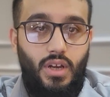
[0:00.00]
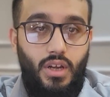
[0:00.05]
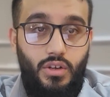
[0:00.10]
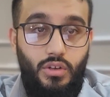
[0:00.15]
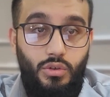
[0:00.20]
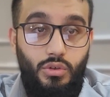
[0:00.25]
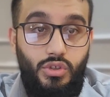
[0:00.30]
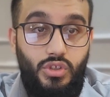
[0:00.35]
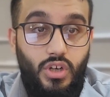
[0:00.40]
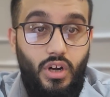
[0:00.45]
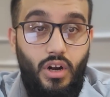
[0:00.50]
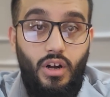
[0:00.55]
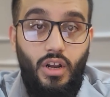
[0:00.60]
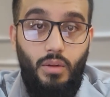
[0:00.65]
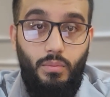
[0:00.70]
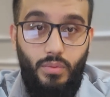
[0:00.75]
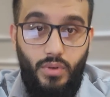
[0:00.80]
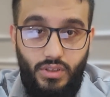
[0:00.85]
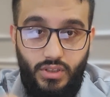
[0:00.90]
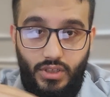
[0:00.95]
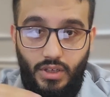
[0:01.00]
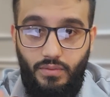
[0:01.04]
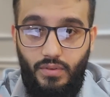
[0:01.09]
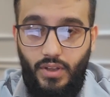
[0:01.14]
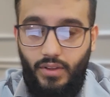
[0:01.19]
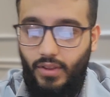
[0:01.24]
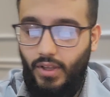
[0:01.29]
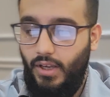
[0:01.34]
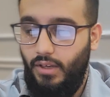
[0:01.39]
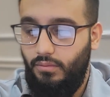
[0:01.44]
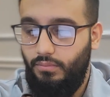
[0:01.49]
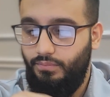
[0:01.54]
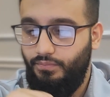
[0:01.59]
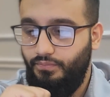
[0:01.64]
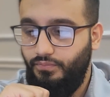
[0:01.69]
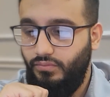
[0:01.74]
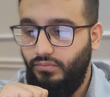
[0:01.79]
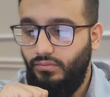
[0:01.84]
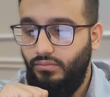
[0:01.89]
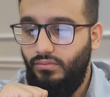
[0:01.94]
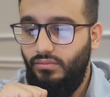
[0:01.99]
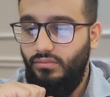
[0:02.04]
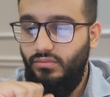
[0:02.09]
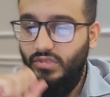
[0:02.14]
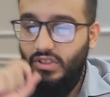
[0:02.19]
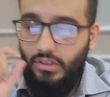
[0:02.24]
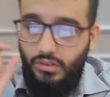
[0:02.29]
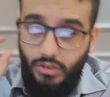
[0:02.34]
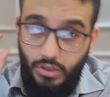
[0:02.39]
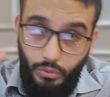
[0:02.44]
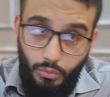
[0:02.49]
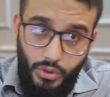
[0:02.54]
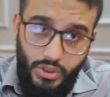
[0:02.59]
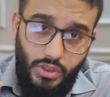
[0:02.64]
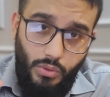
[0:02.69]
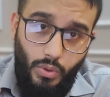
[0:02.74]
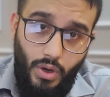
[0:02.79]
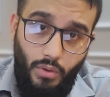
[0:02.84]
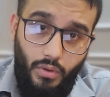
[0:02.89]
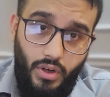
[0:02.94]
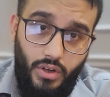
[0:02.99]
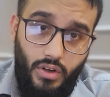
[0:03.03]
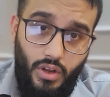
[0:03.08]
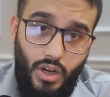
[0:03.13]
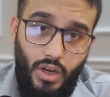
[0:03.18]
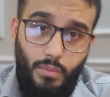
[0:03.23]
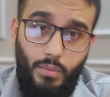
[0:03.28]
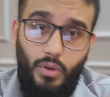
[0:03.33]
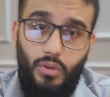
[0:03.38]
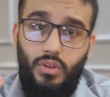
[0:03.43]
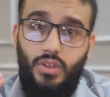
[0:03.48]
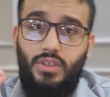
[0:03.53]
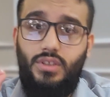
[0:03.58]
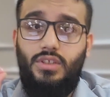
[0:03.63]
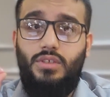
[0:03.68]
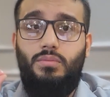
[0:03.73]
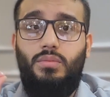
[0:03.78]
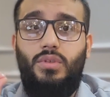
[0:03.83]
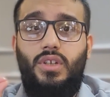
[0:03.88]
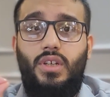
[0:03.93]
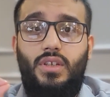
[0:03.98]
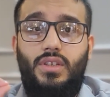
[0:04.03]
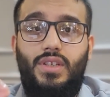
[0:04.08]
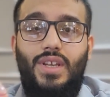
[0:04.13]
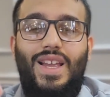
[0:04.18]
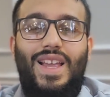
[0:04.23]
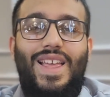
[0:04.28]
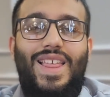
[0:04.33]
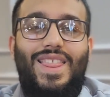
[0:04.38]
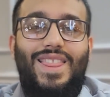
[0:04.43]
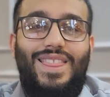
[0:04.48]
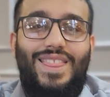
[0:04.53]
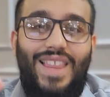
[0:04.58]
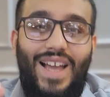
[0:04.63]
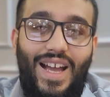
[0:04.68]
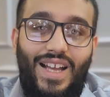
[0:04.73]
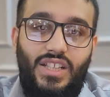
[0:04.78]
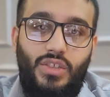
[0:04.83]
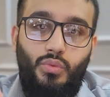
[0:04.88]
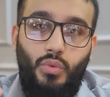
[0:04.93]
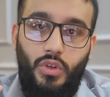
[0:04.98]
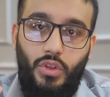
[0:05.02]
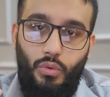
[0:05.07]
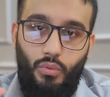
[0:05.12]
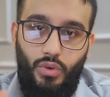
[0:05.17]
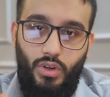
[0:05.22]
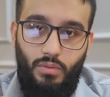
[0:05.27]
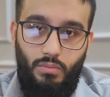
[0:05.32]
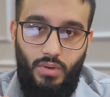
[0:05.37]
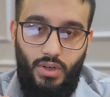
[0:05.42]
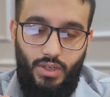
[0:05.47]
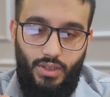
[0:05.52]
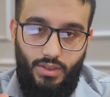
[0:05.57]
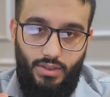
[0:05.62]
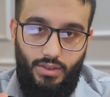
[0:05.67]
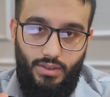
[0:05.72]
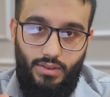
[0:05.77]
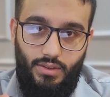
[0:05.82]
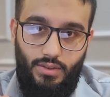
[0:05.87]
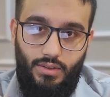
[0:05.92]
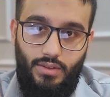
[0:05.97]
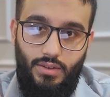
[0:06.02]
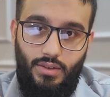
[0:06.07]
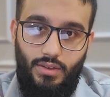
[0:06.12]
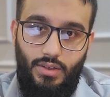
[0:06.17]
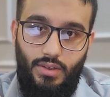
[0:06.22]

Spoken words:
a new startup and stuff like that. The reason why I want to talk about this is because that's where the real money is.